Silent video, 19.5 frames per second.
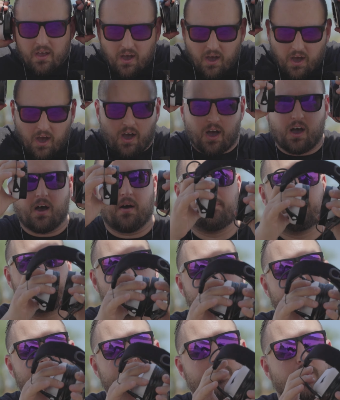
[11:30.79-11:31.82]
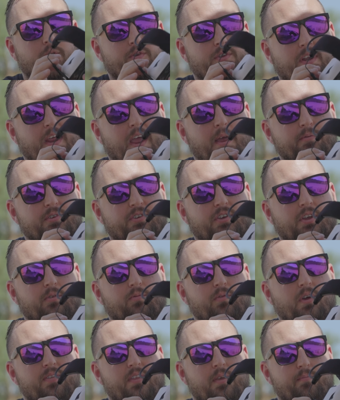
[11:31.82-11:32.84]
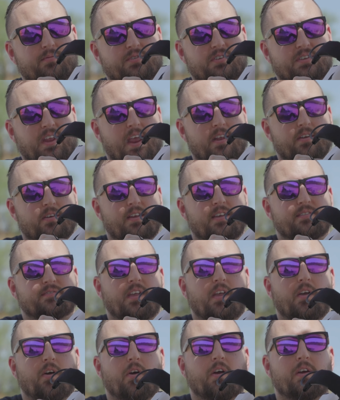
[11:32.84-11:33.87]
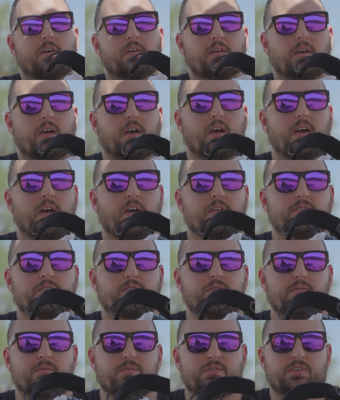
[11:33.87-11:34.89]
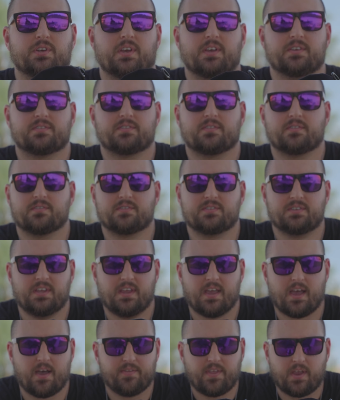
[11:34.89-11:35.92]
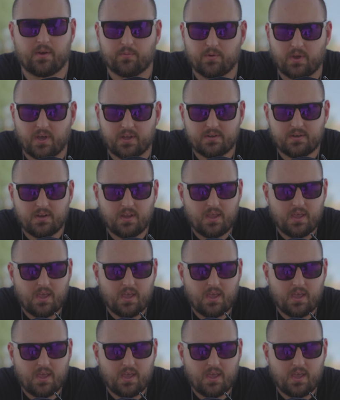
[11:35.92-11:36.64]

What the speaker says: So today I'm just going to run them standard as they are to just see how they run.